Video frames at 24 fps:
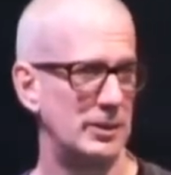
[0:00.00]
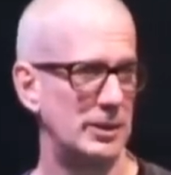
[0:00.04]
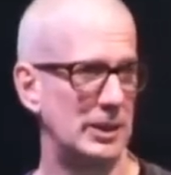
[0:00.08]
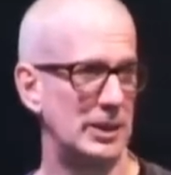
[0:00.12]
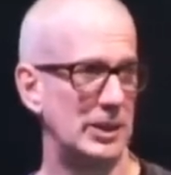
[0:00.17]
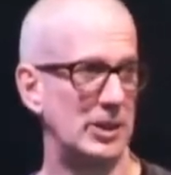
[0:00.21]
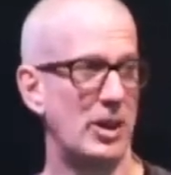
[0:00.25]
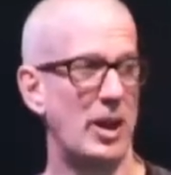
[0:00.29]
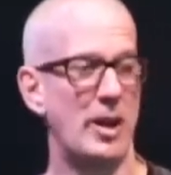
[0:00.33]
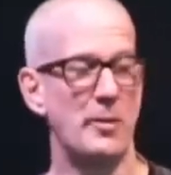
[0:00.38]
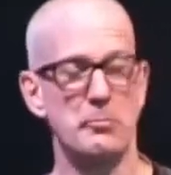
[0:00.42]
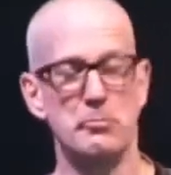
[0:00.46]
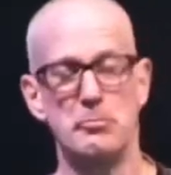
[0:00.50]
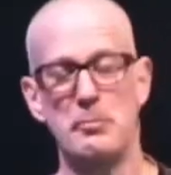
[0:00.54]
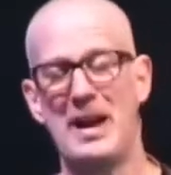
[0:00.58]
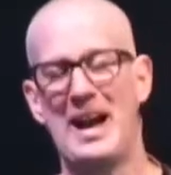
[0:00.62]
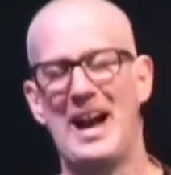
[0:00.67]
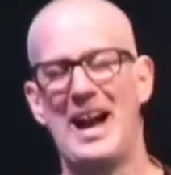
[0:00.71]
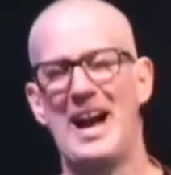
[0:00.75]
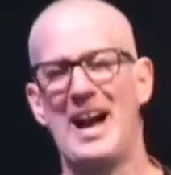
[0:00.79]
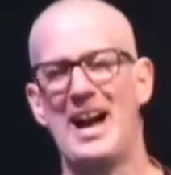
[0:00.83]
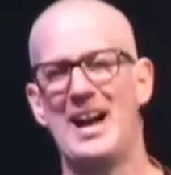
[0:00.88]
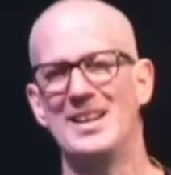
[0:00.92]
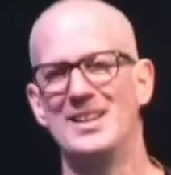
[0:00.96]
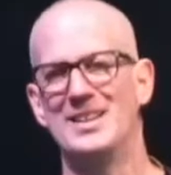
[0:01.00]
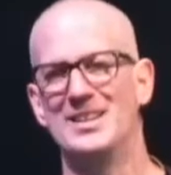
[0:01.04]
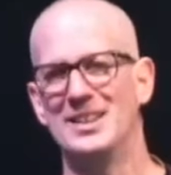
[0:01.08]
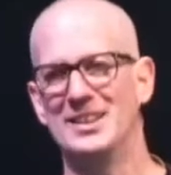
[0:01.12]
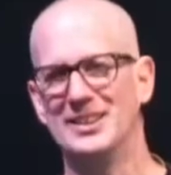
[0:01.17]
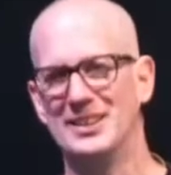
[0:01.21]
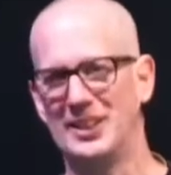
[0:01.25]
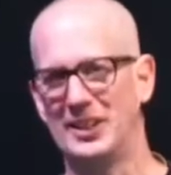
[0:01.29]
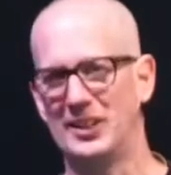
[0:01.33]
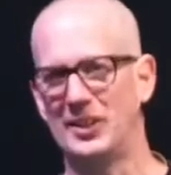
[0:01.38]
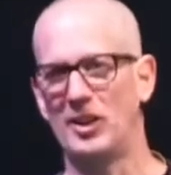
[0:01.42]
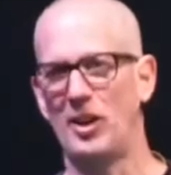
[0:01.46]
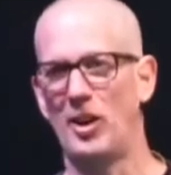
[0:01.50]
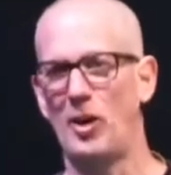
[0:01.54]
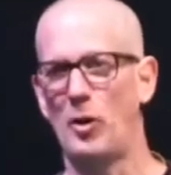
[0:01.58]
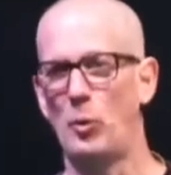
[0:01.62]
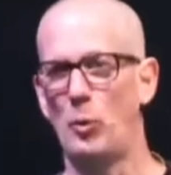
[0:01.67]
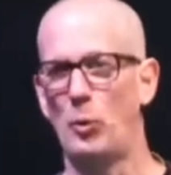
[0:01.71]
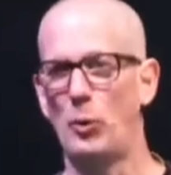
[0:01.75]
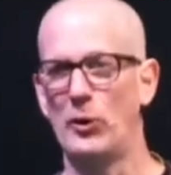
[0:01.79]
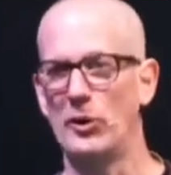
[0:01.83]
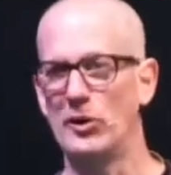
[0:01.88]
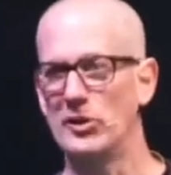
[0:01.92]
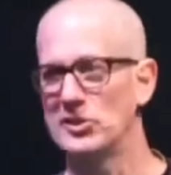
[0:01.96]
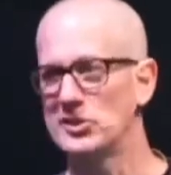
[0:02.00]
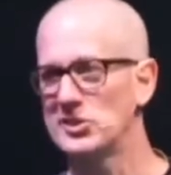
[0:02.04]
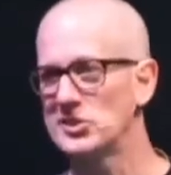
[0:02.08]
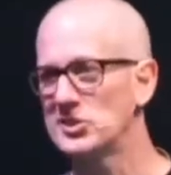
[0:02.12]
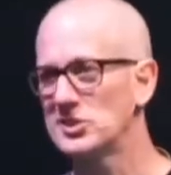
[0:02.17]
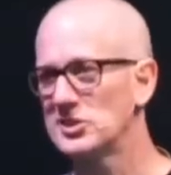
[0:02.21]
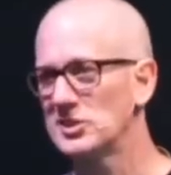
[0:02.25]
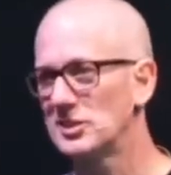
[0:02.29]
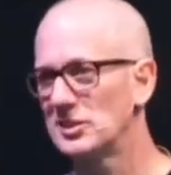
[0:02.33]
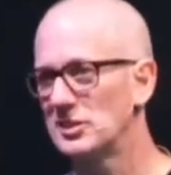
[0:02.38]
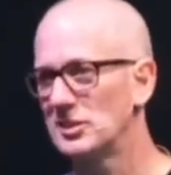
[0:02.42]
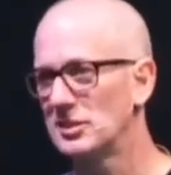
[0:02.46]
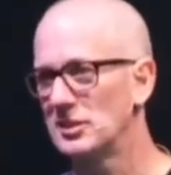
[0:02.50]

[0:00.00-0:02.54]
It got bad, and then it got worse.